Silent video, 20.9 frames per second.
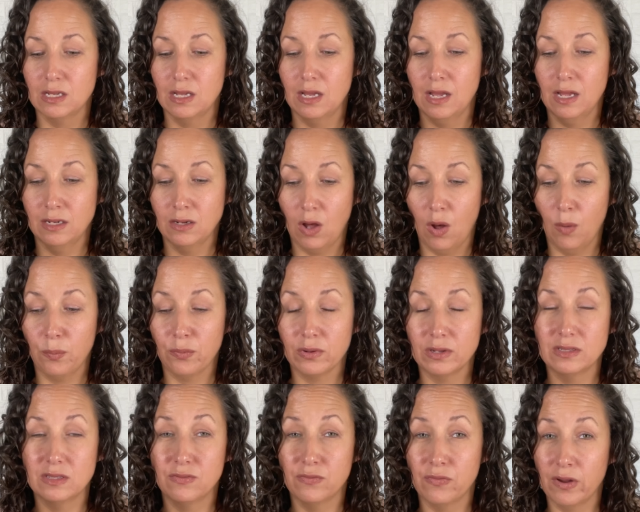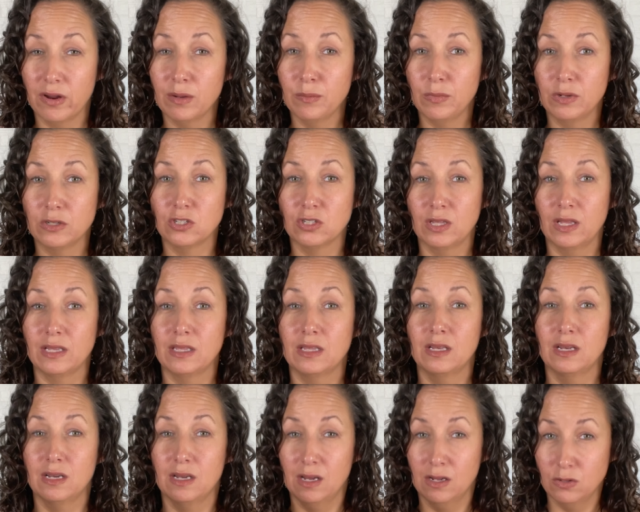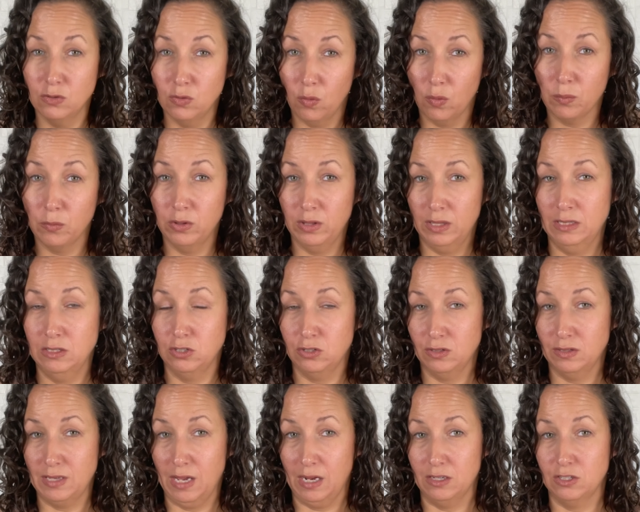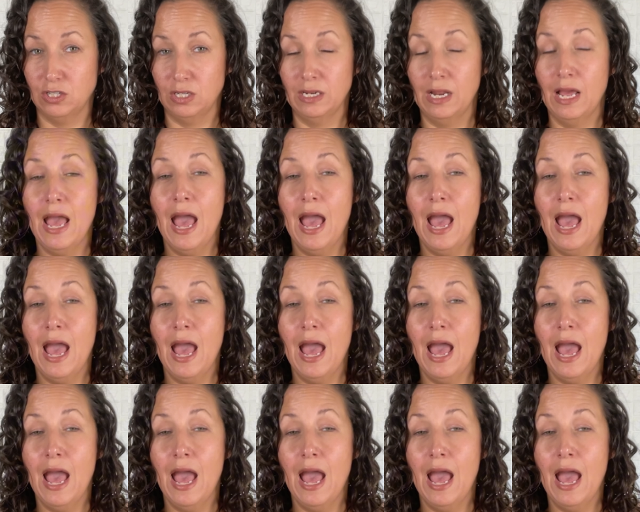and operates very much like a normal intersection.